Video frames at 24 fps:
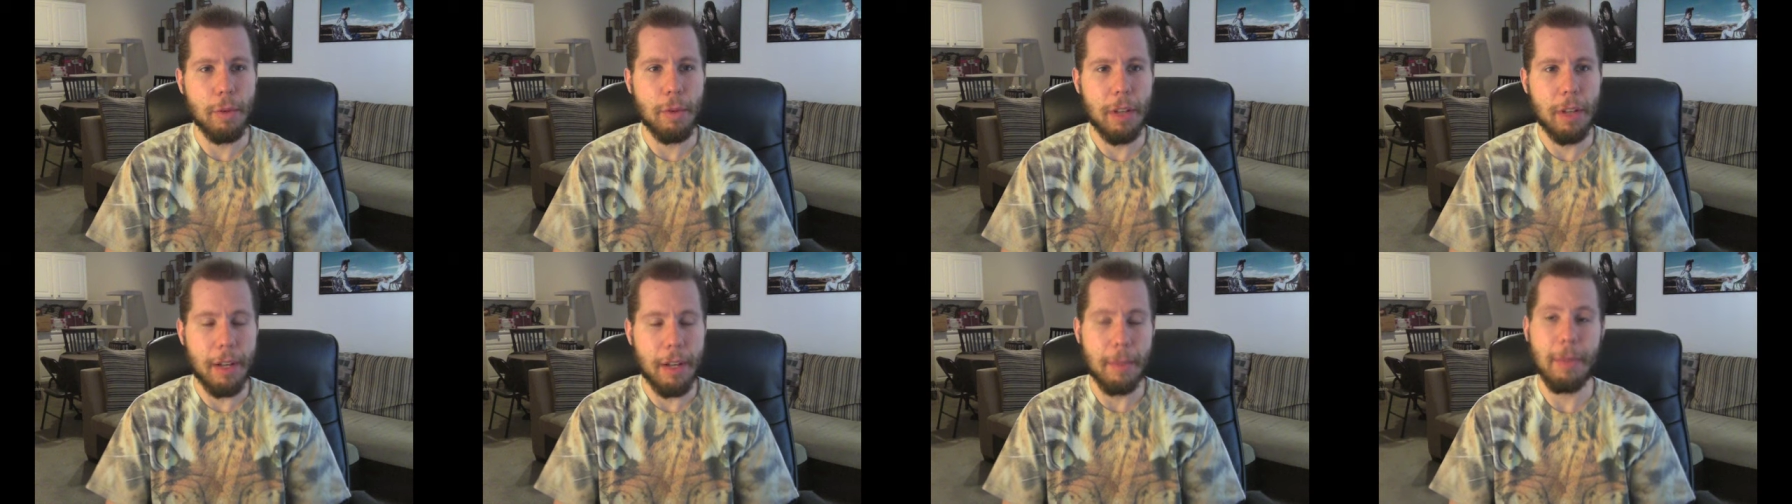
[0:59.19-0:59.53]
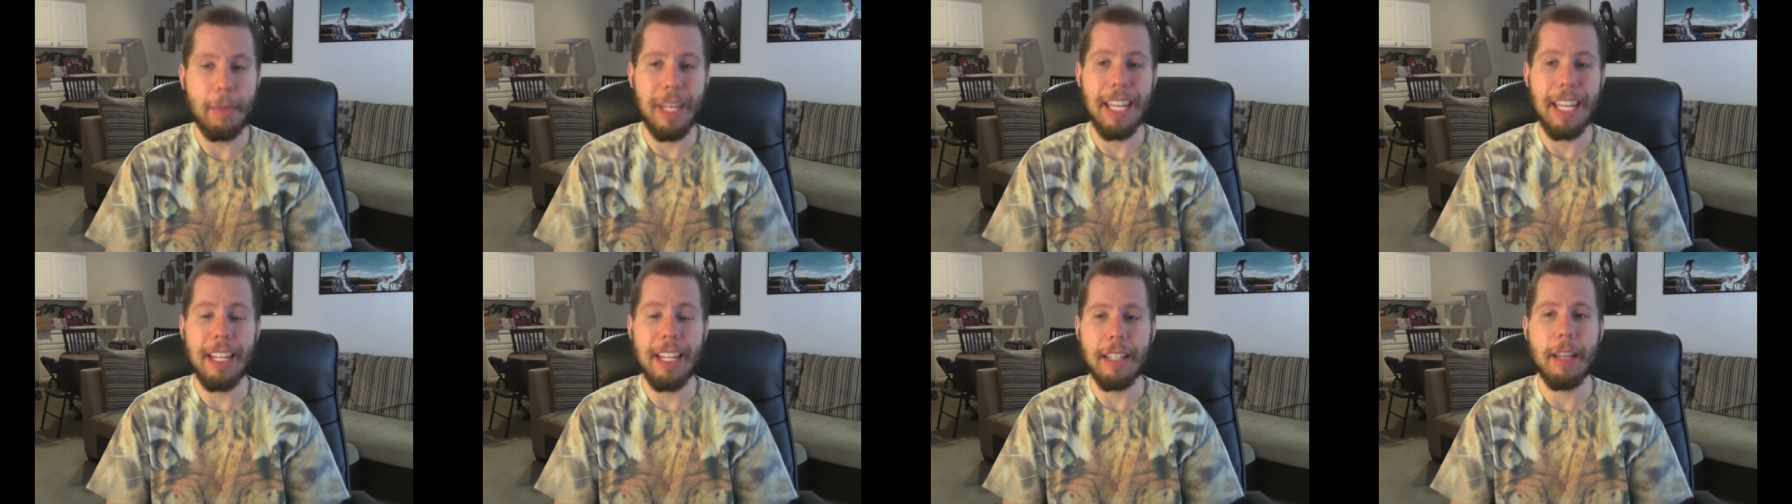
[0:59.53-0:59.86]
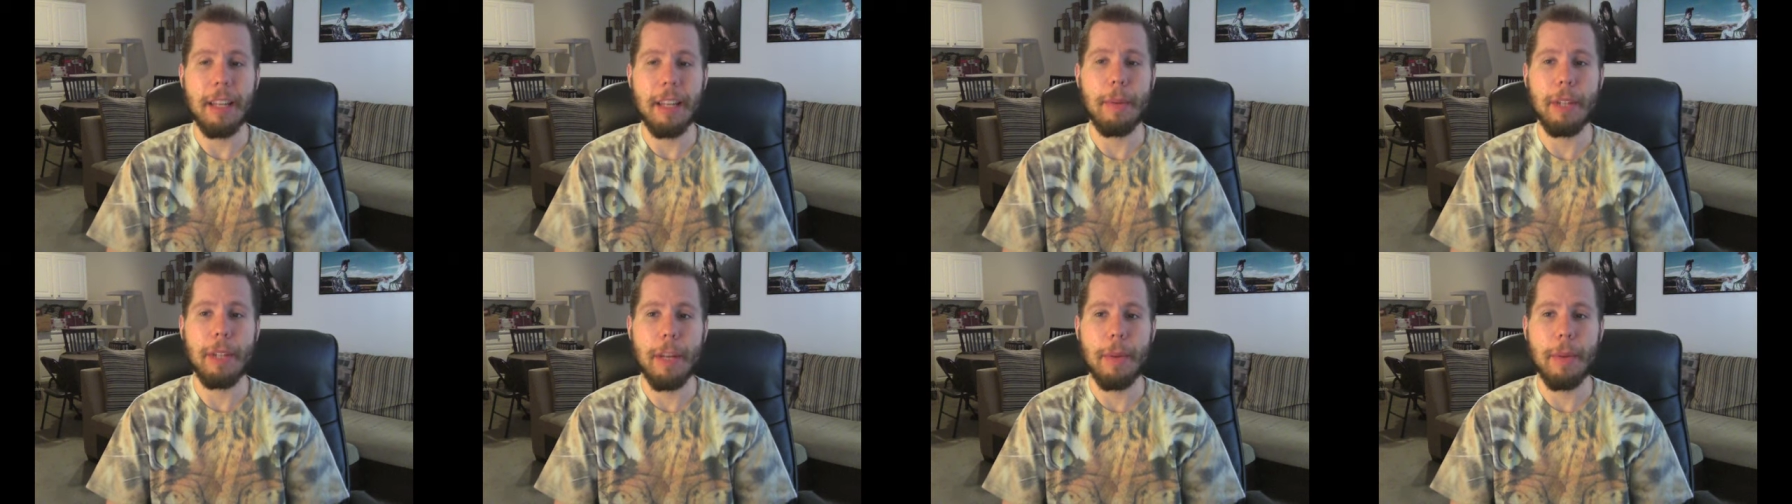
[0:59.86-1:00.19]
compete in
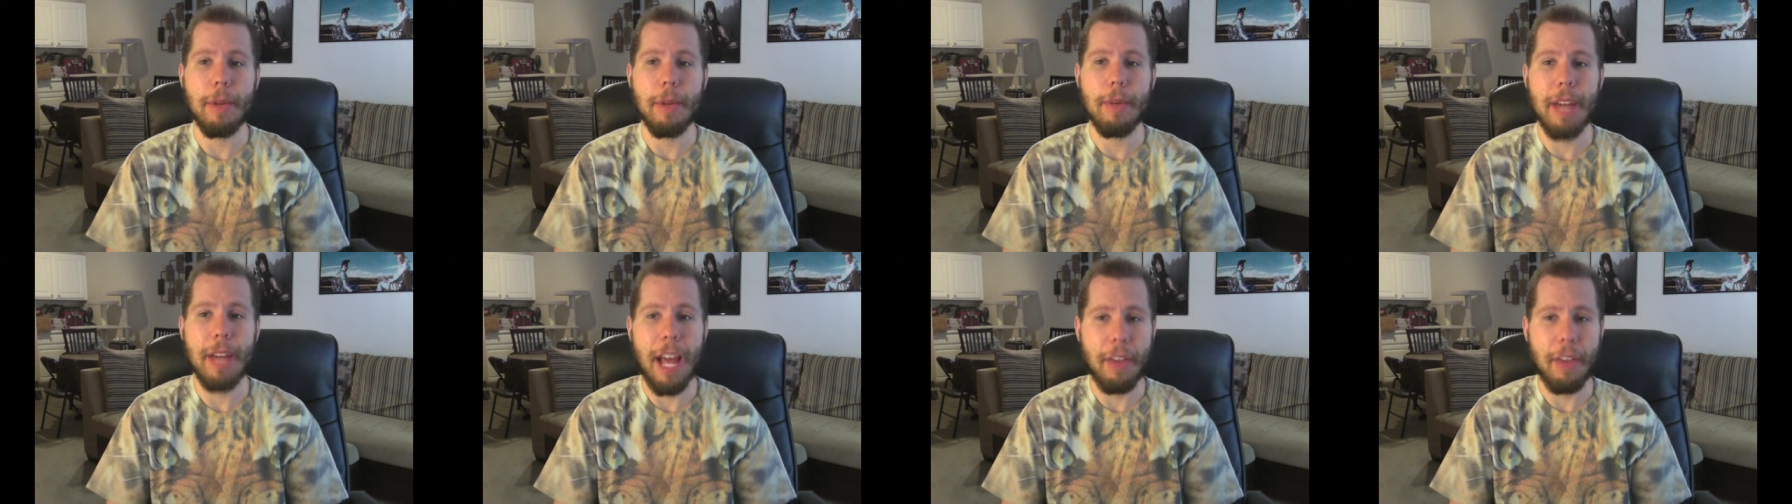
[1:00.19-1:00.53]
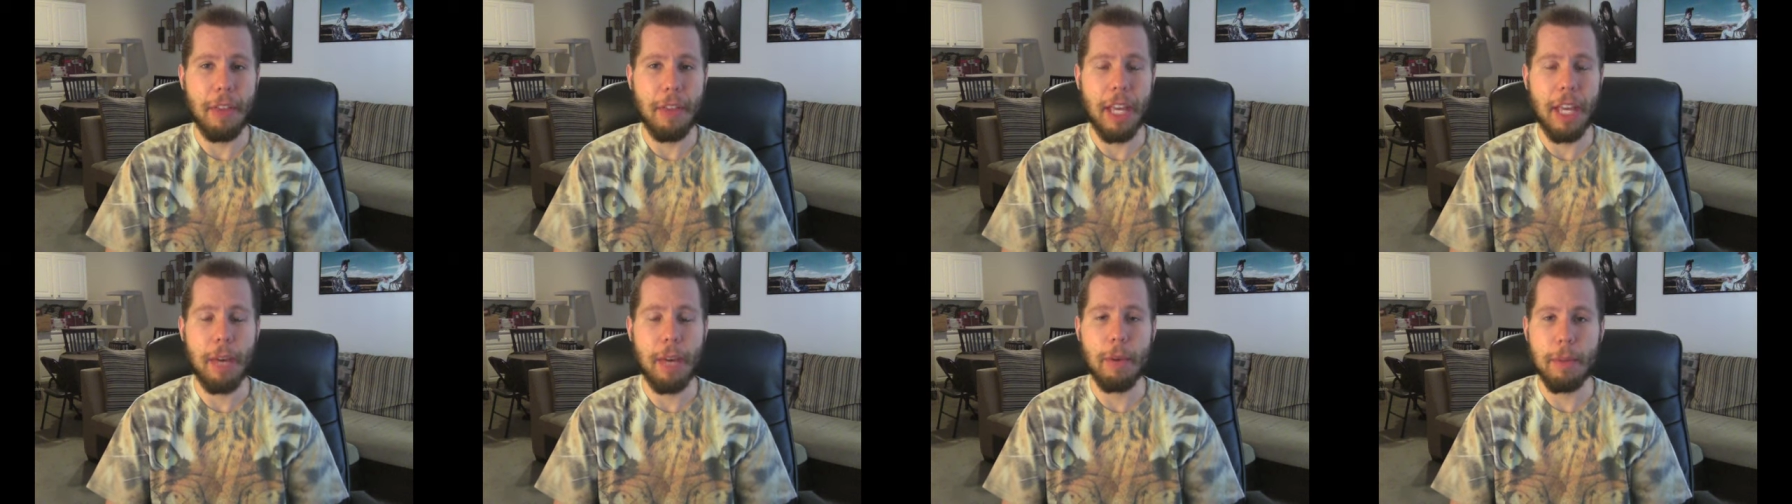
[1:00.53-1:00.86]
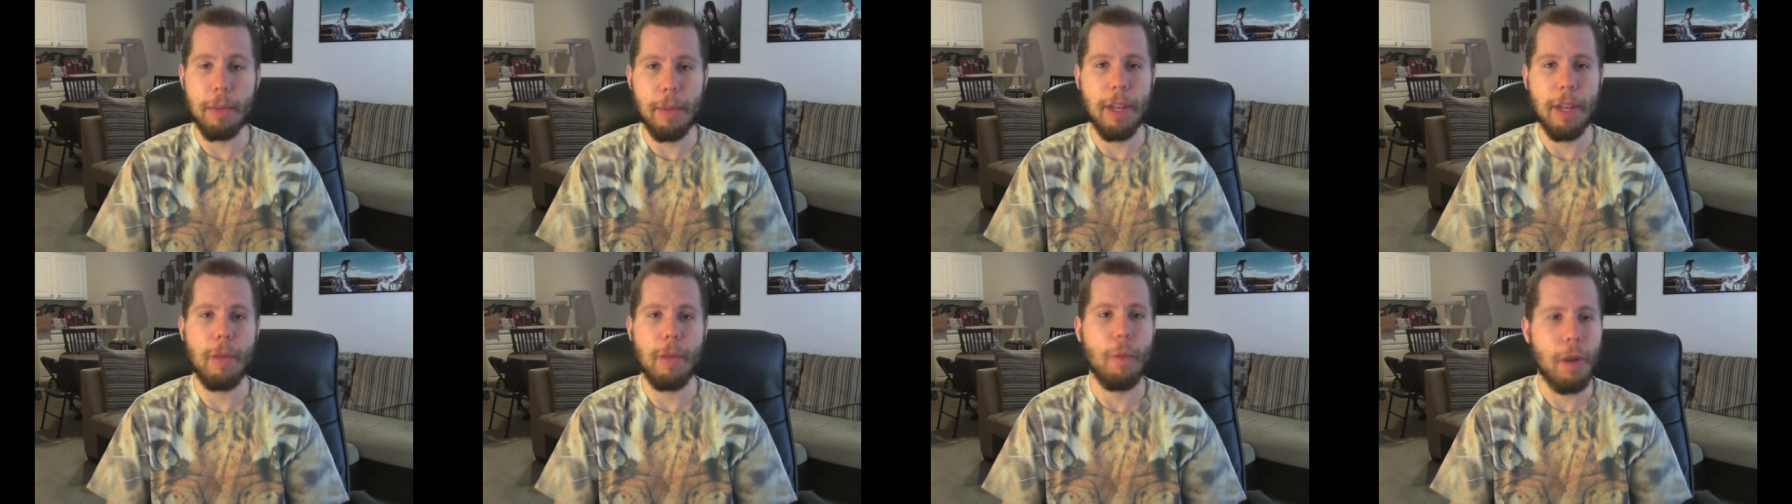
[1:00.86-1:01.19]
WWE, I think it
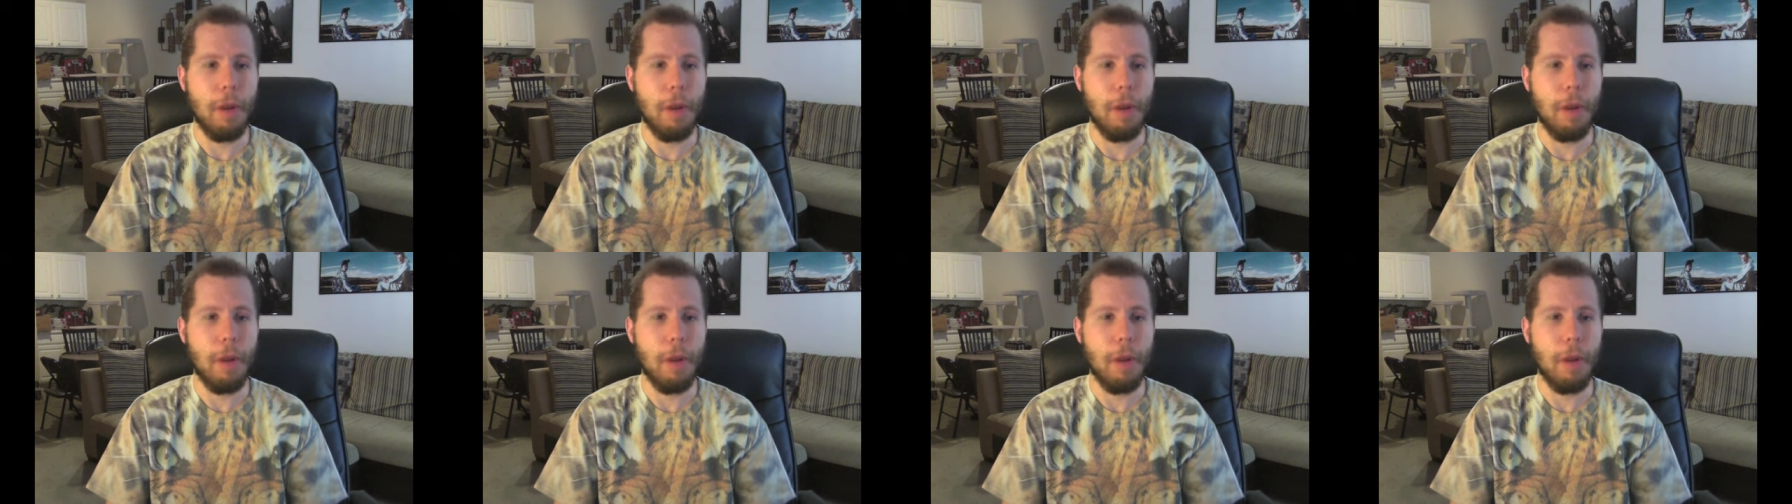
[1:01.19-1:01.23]
would be a